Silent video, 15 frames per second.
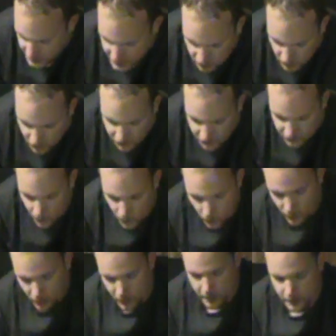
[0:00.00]
Halo
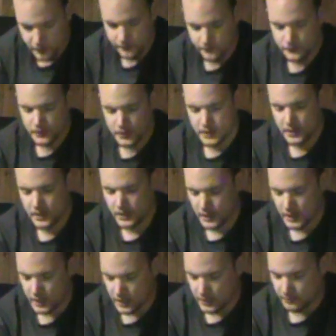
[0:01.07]
4,
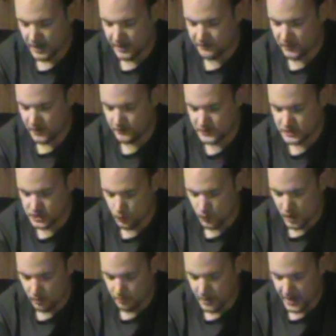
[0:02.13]
I found this a
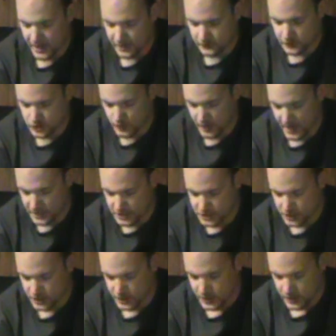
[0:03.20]
while back in the
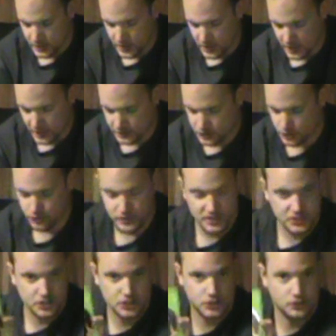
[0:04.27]
trash. 2
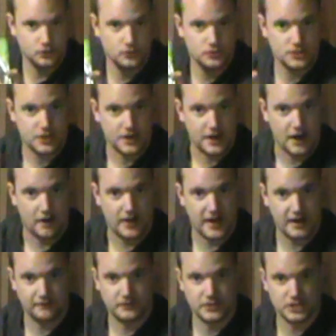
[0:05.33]
disc 2s, now I
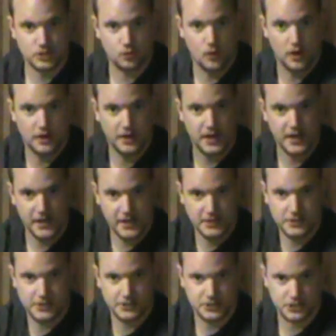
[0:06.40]
have disc 1
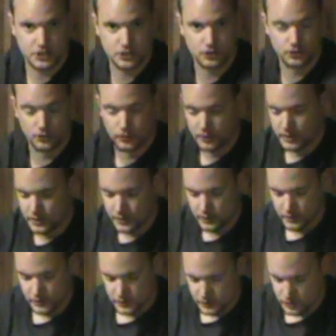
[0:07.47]
and disc 2.
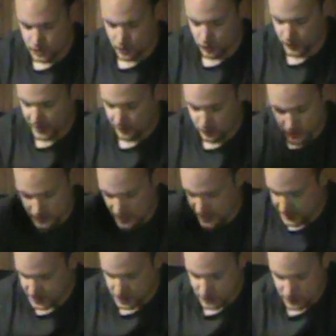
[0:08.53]
So that was
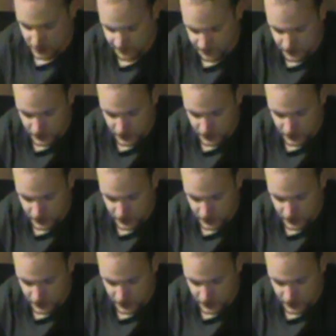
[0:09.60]
nice.